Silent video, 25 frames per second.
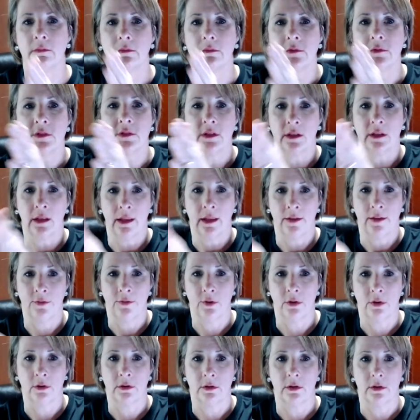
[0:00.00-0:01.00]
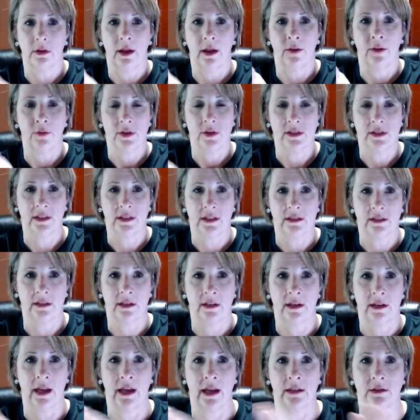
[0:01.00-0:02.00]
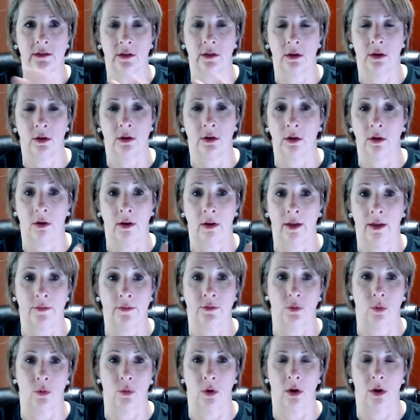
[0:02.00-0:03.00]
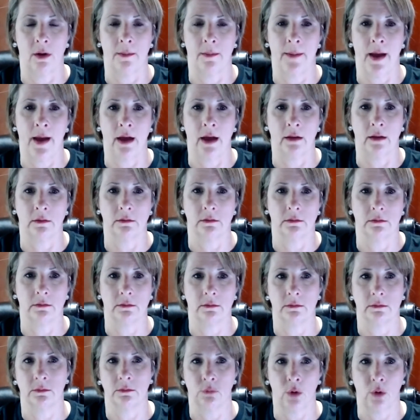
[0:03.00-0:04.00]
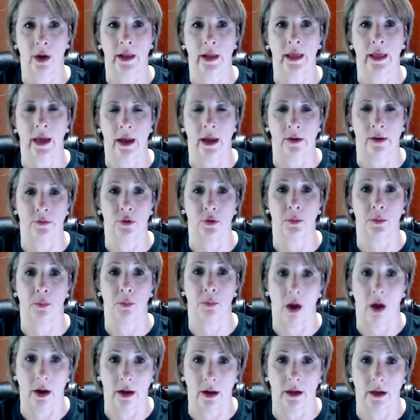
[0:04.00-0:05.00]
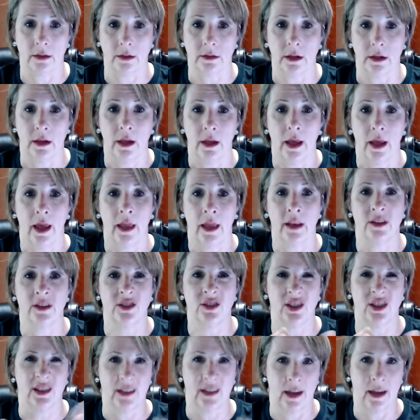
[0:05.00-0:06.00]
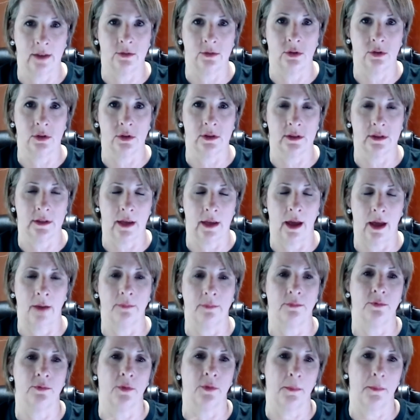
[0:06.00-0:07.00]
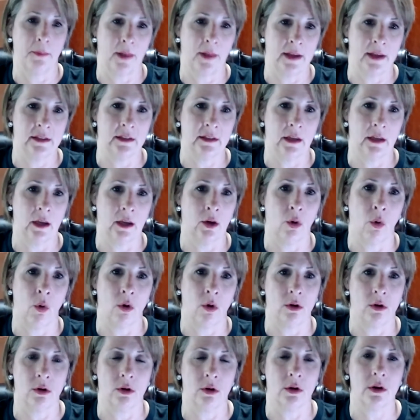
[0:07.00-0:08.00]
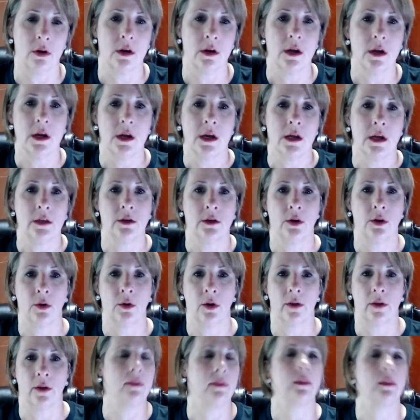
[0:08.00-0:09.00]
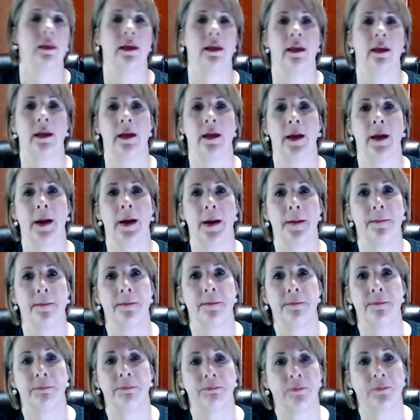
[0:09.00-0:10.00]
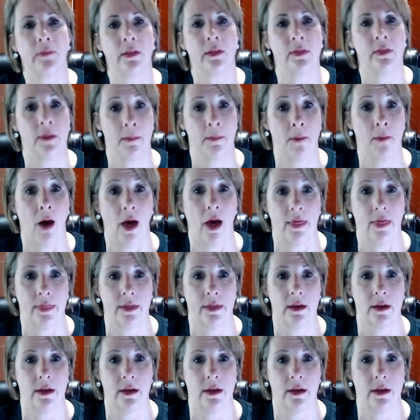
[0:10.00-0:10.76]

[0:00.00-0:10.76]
delivered every 60 days, so you don't have to worry about running out of your product. And it just saves you a step from placing an order during the month.